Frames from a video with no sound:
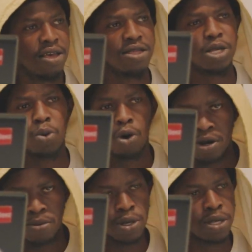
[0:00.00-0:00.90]
There's
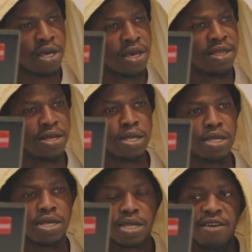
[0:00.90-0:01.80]
Warner Music,
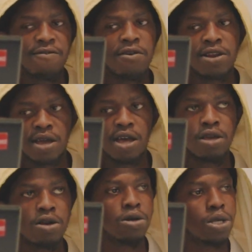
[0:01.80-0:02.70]
there's everyone here,
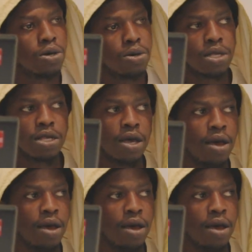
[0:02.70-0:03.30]
so it's